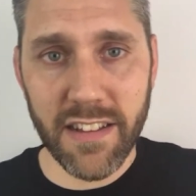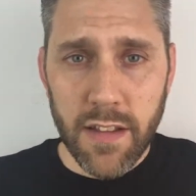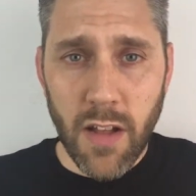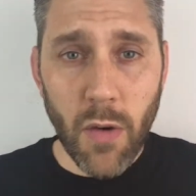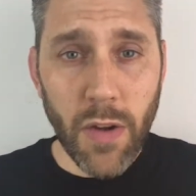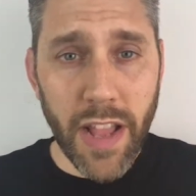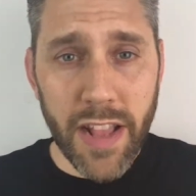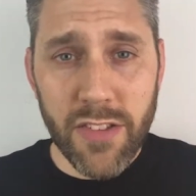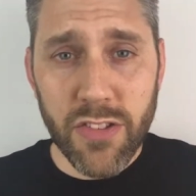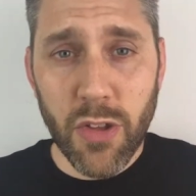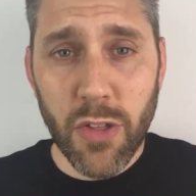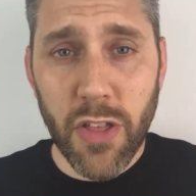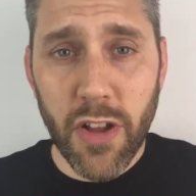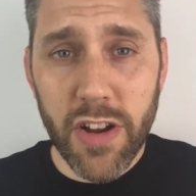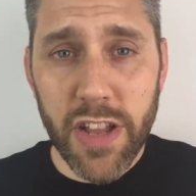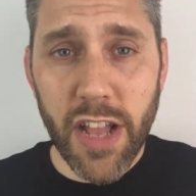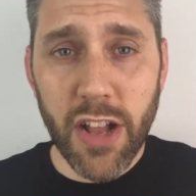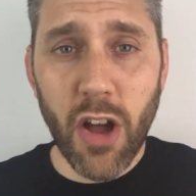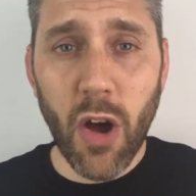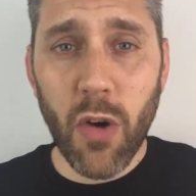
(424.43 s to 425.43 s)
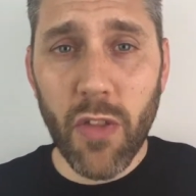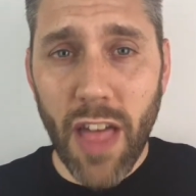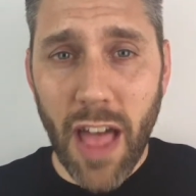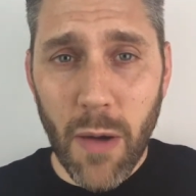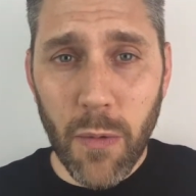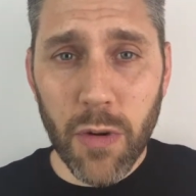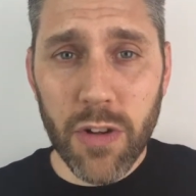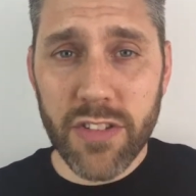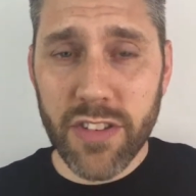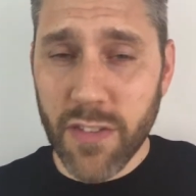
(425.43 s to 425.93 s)
Okay, so there you go.
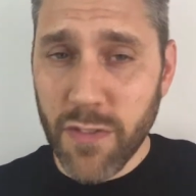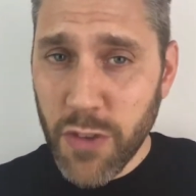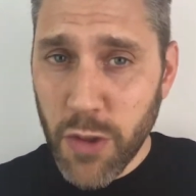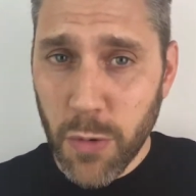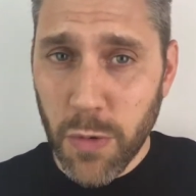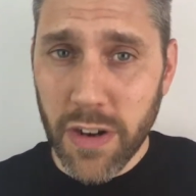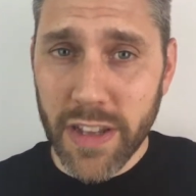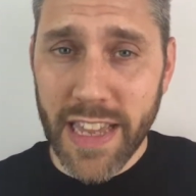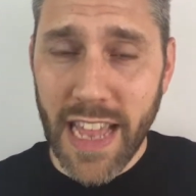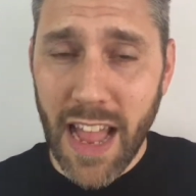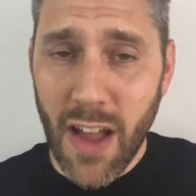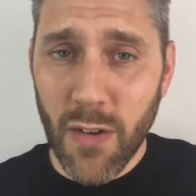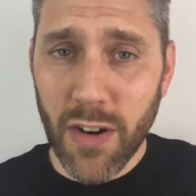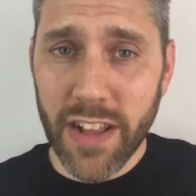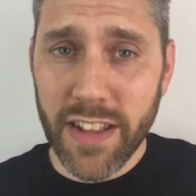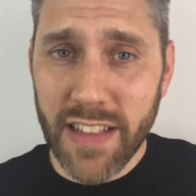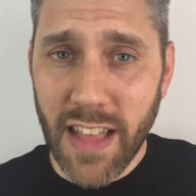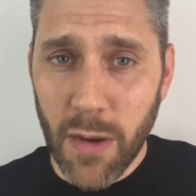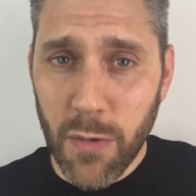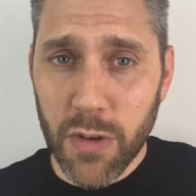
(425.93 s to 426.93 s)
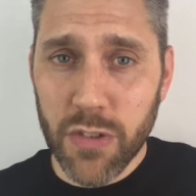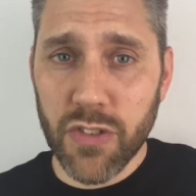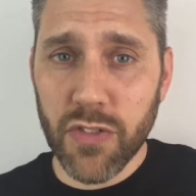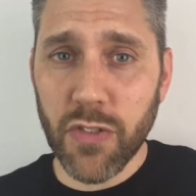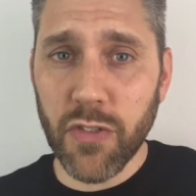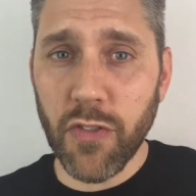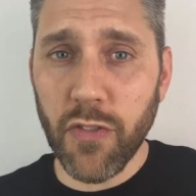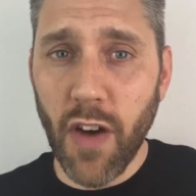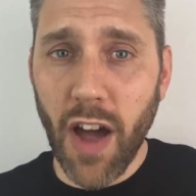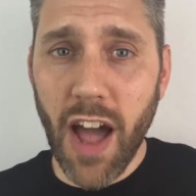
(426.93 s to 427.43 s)
That was, if you were counting, that was
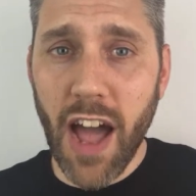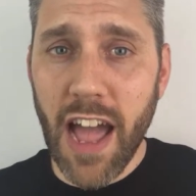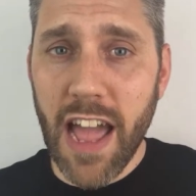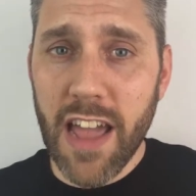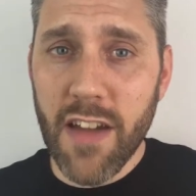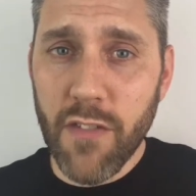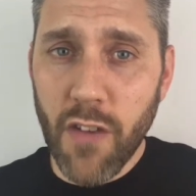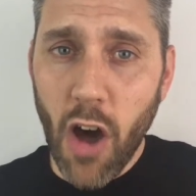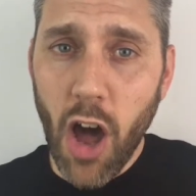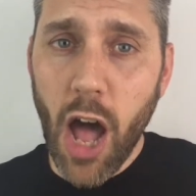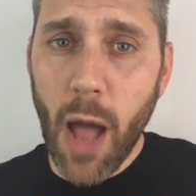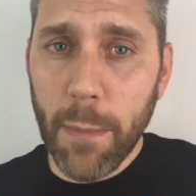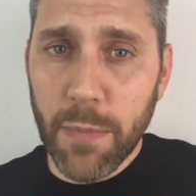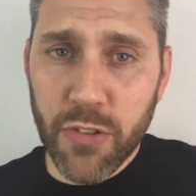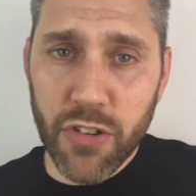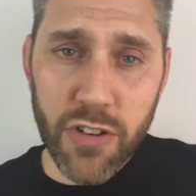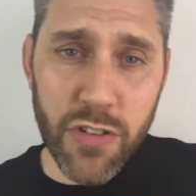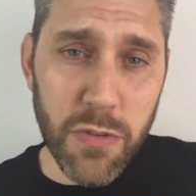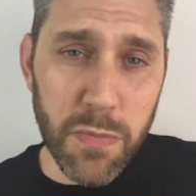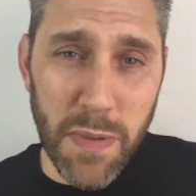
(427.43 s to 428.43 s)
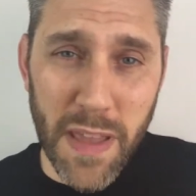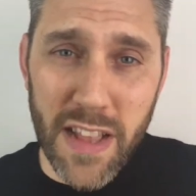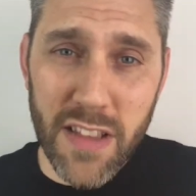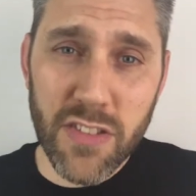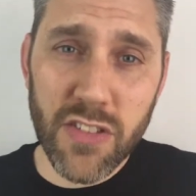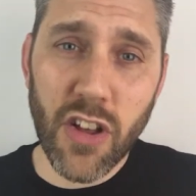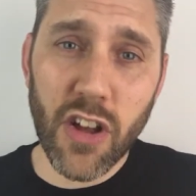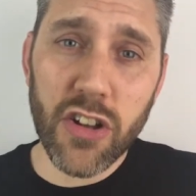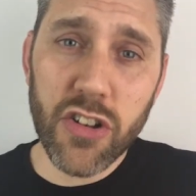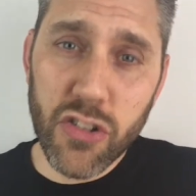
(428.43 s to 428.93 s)
5 options
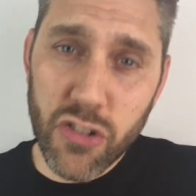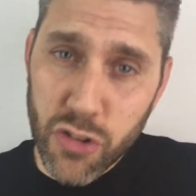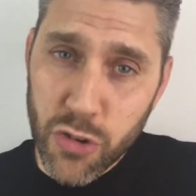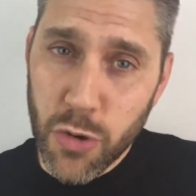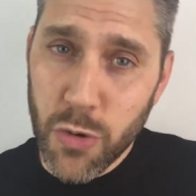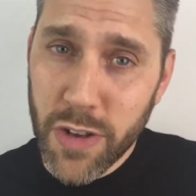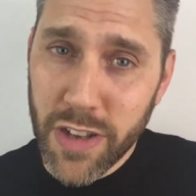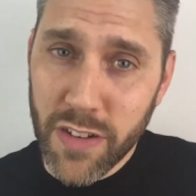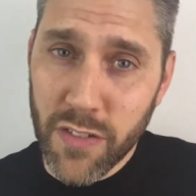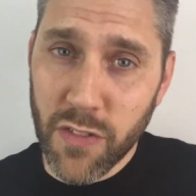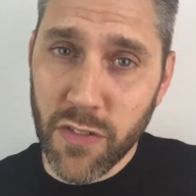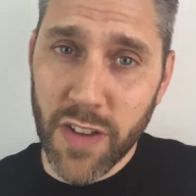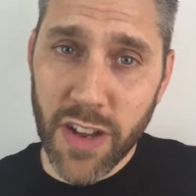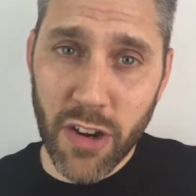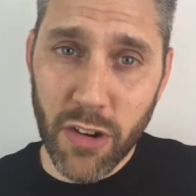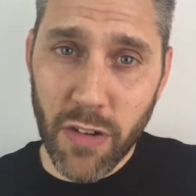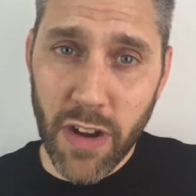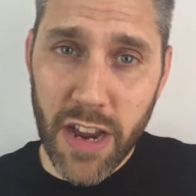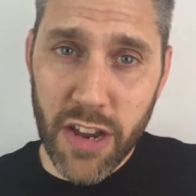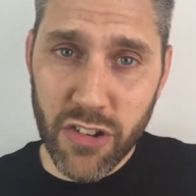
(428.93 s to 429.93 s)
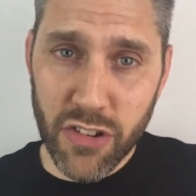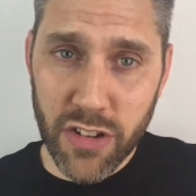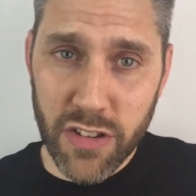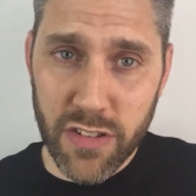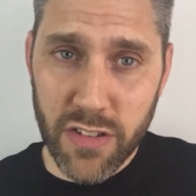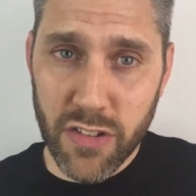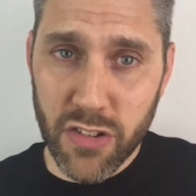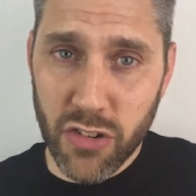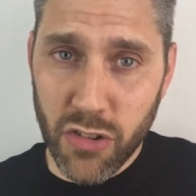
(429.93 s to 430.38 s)
based on 2 configurations.